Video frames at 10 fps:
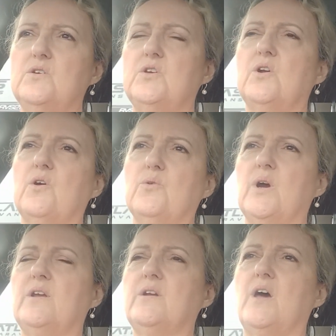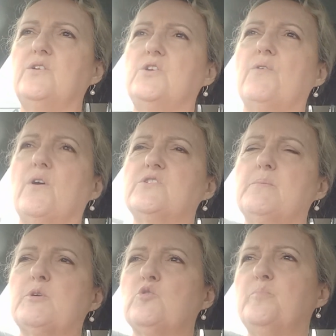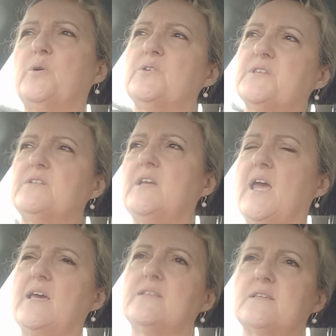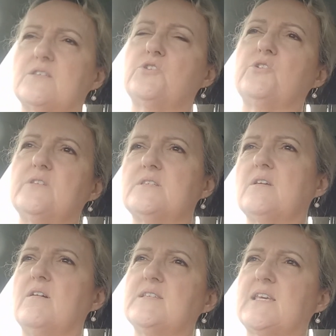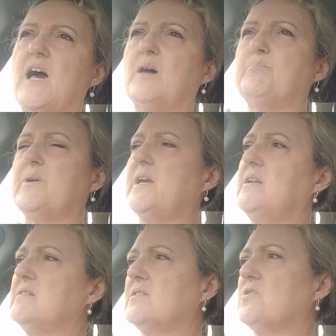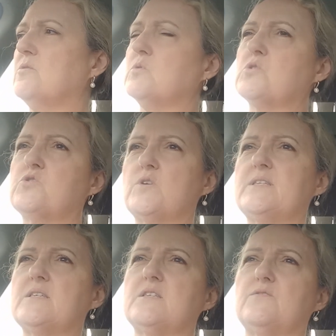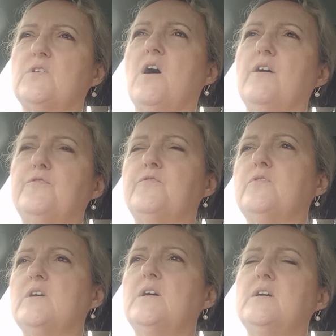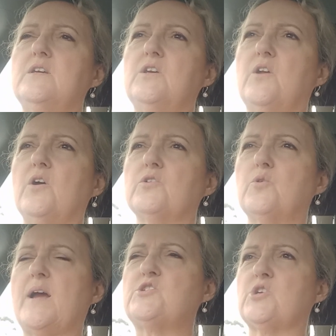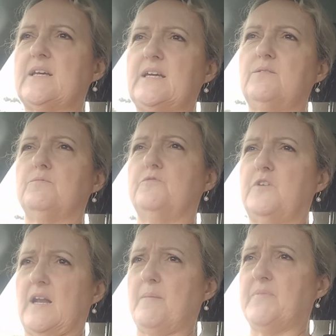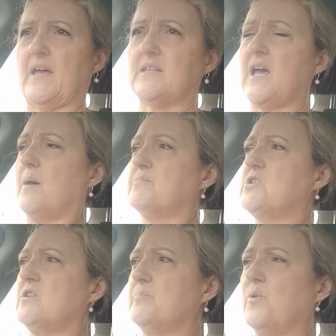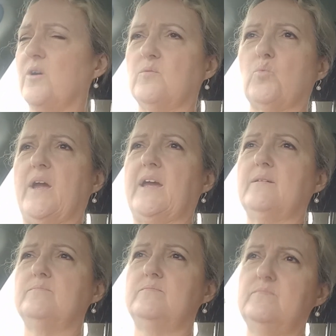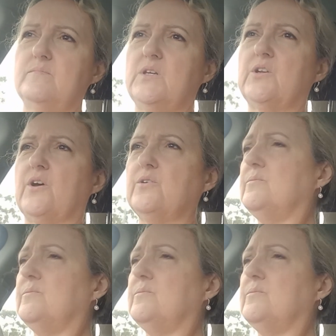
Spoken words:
you know, a neurotypical person has a certain size cup, and the normal stresses of life, you know, gradually fill up that cup to the point where, you know,